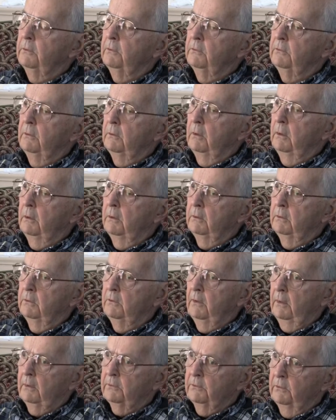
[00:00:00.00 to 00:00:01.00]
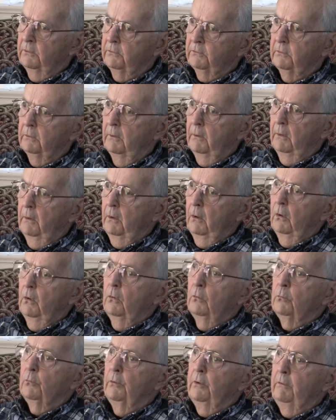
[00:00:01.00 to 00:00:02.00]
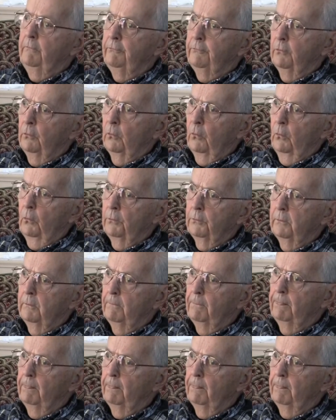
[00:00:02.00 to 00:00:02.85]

in, in Texas, refueled.